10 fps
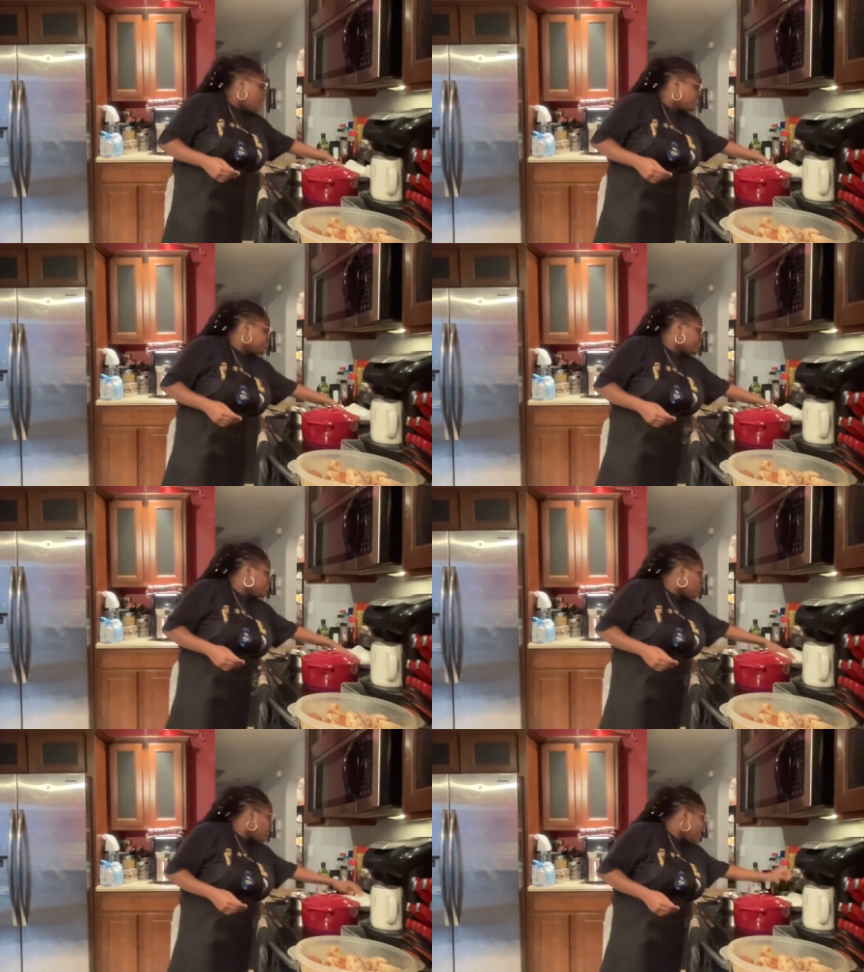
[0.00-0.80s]
which I'm going to
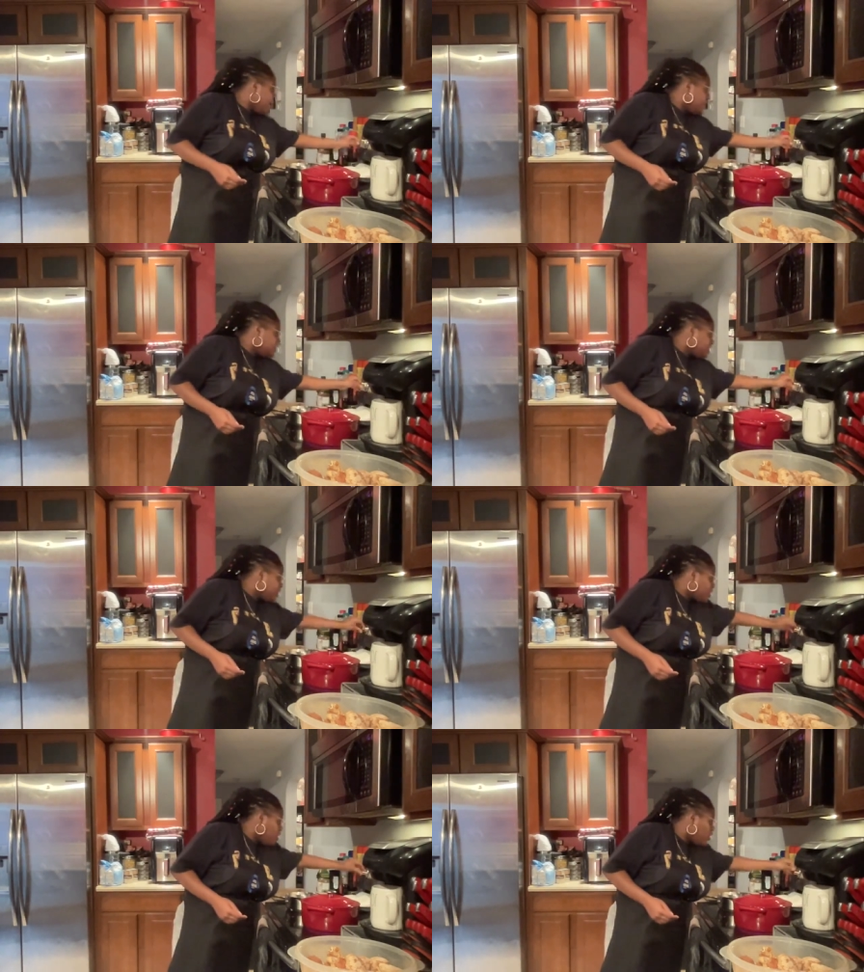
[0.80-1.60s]
go ahead and
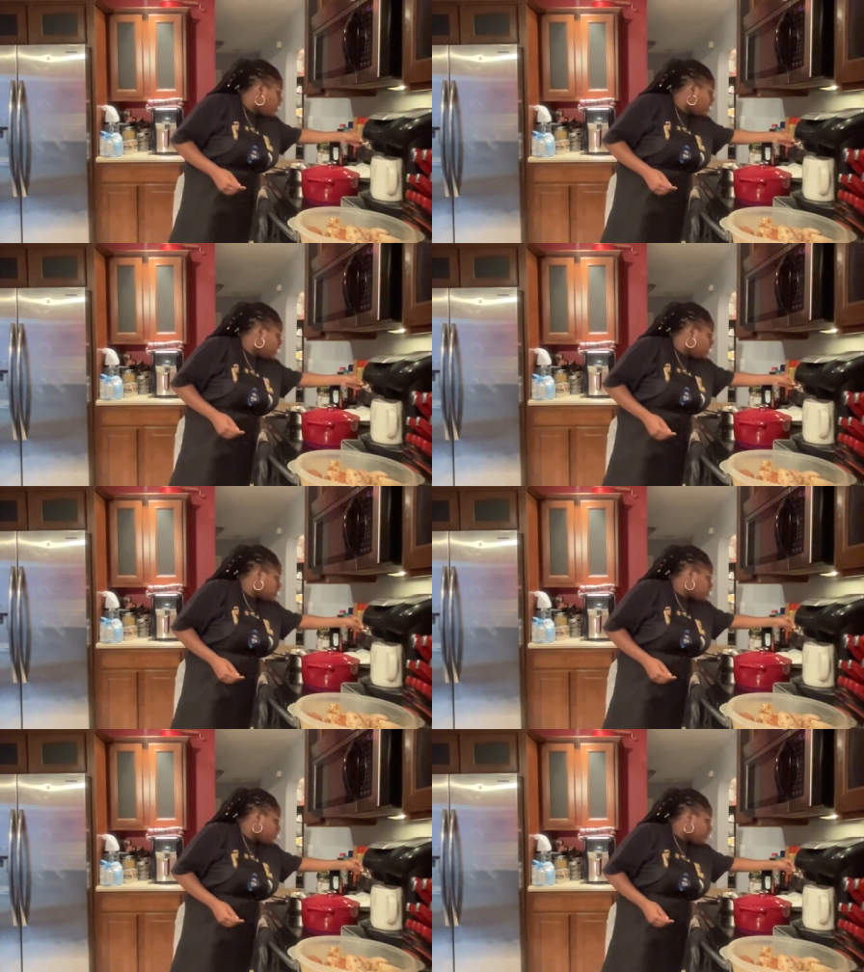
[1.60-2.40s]
turn on
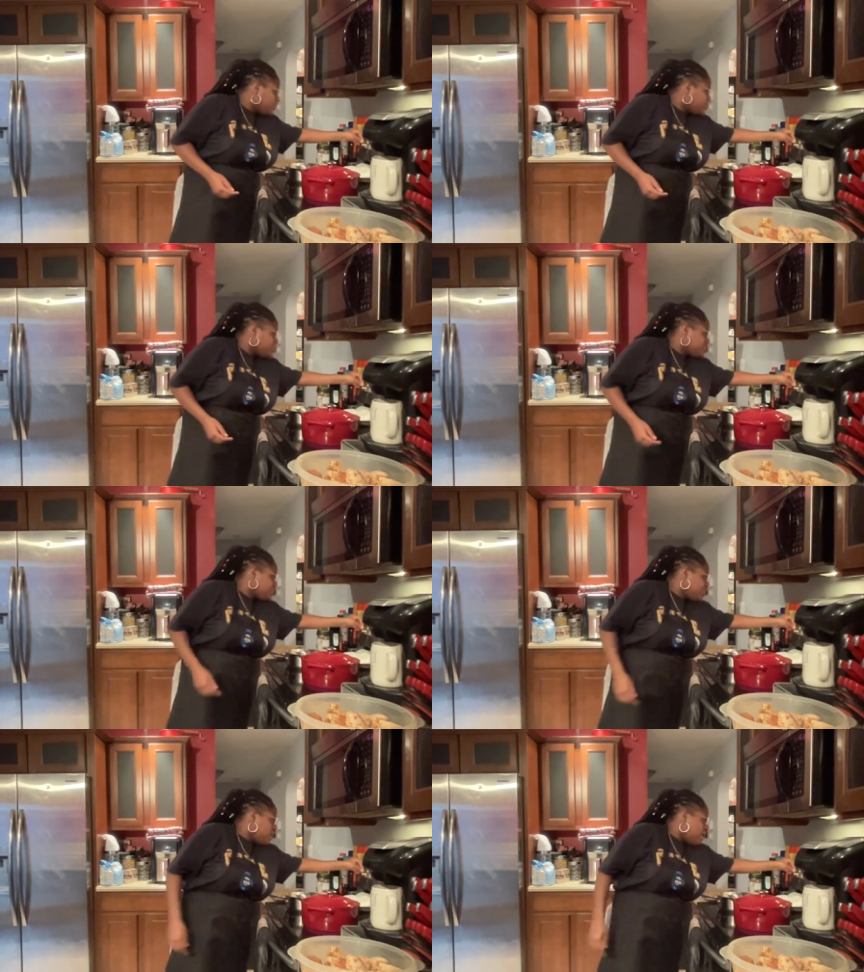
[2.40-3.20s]
to a low
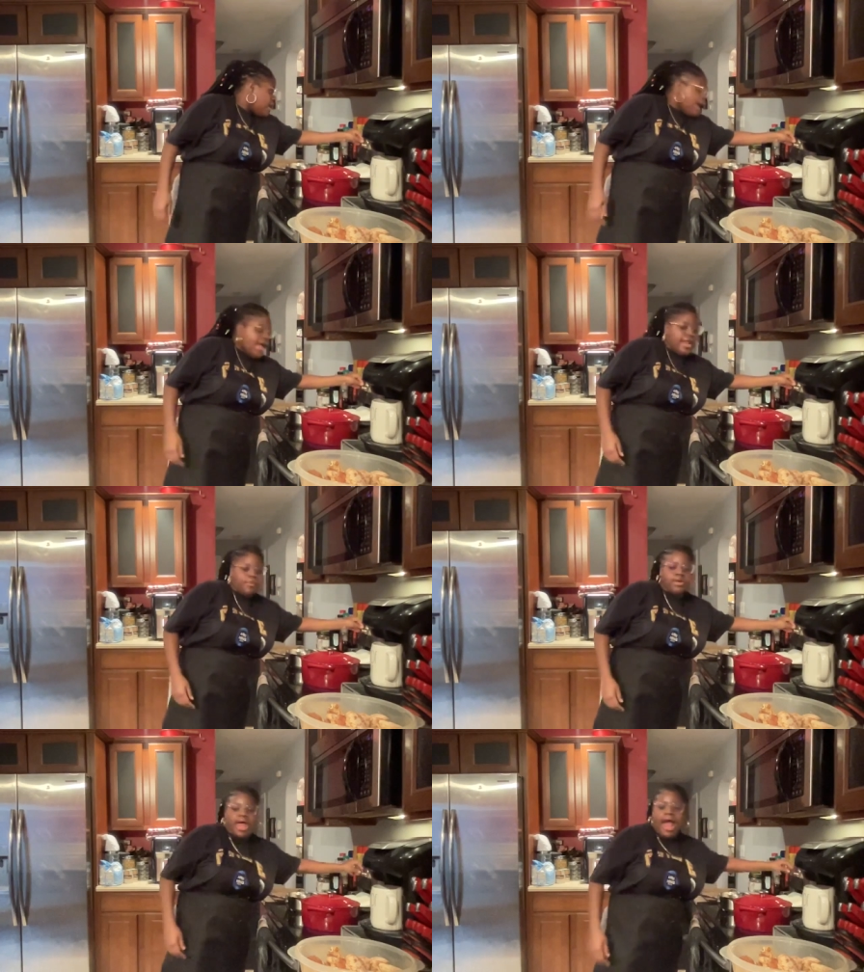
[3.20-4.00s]
temperature. And I'm
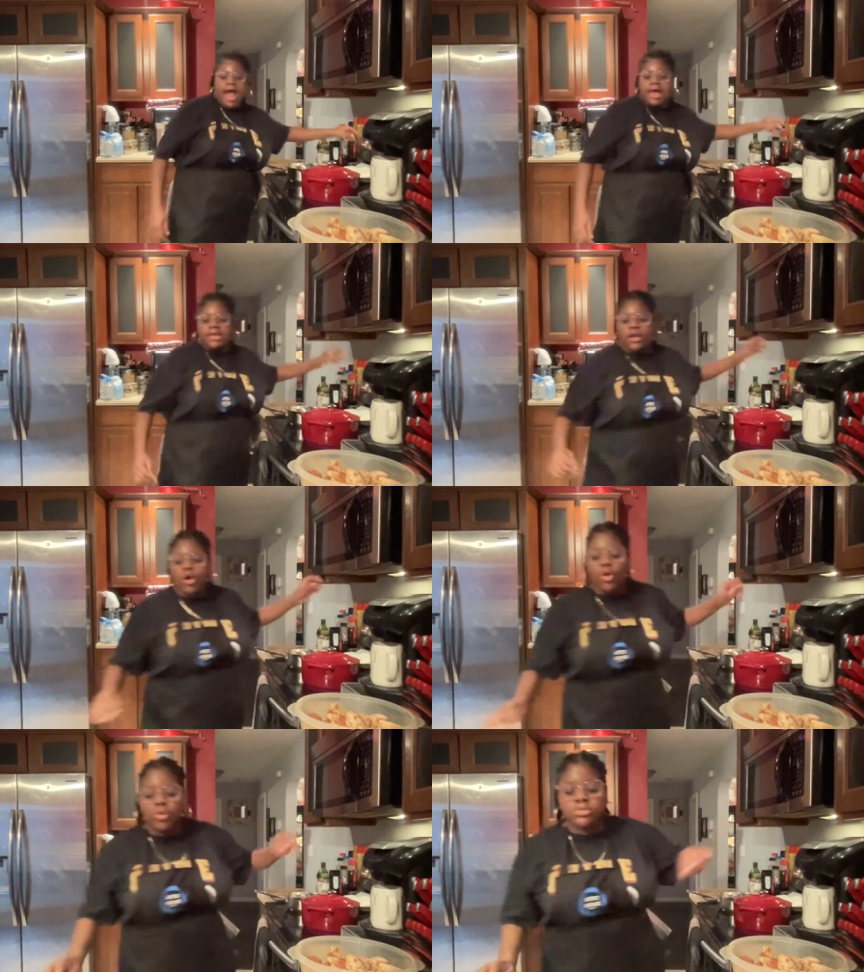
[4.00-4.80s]
gonna add in a
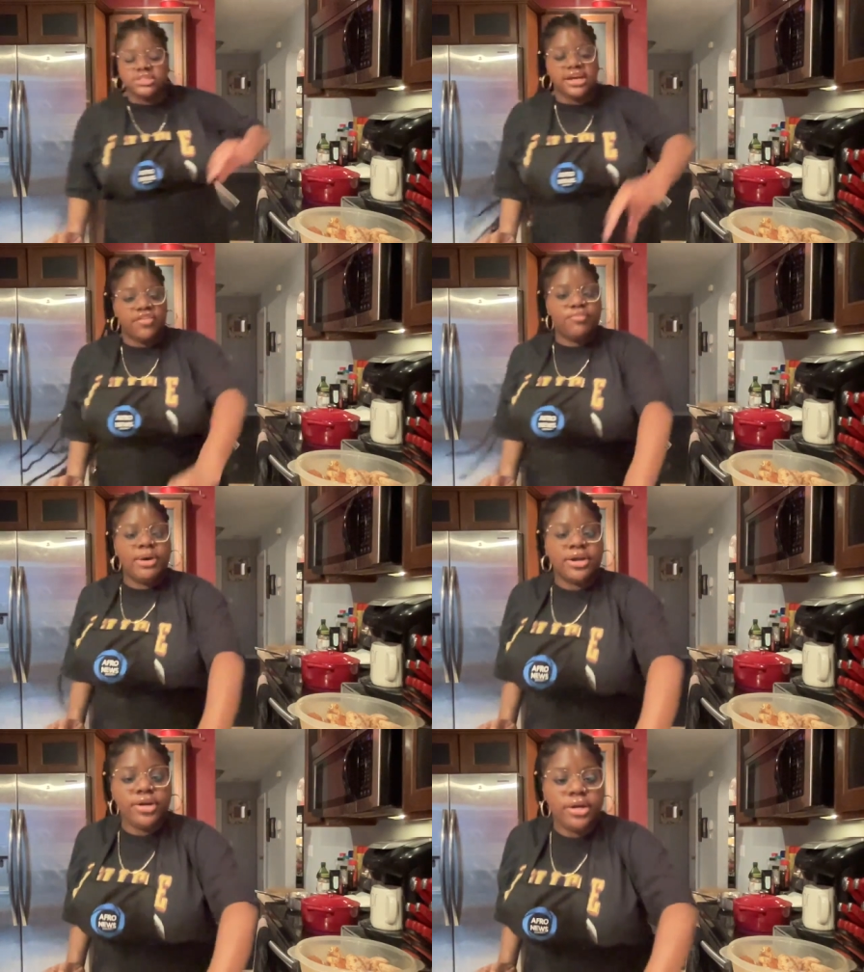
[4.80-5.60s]
whole stick of
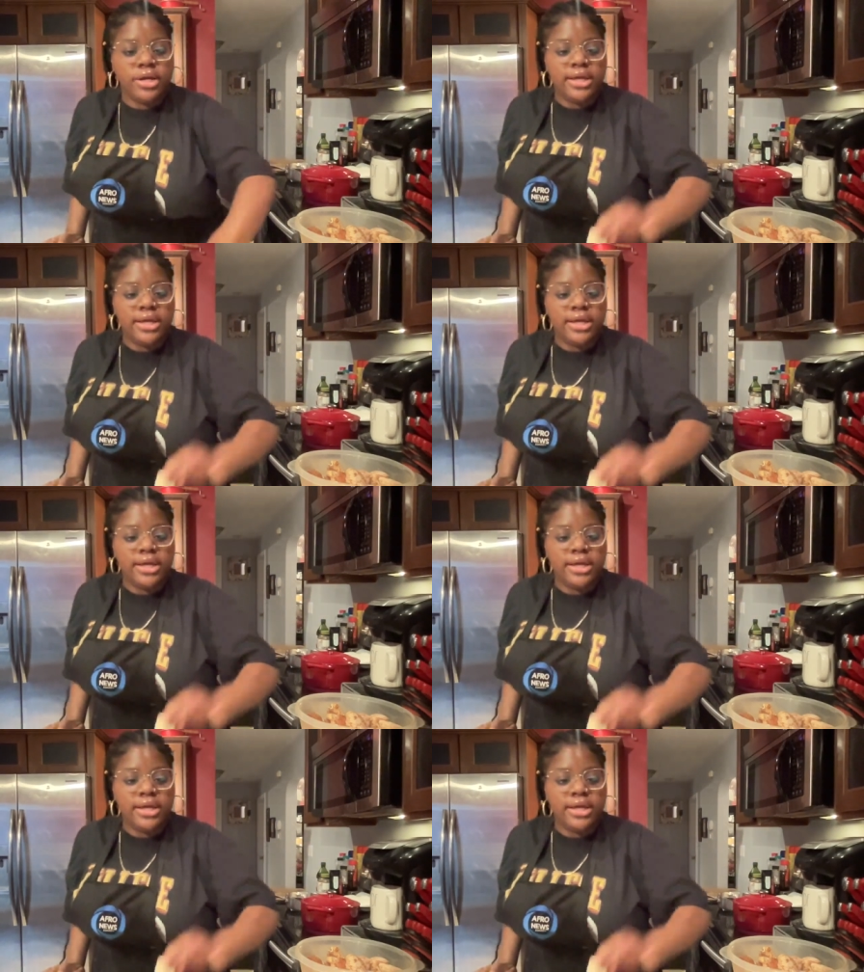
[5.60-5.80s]
butter.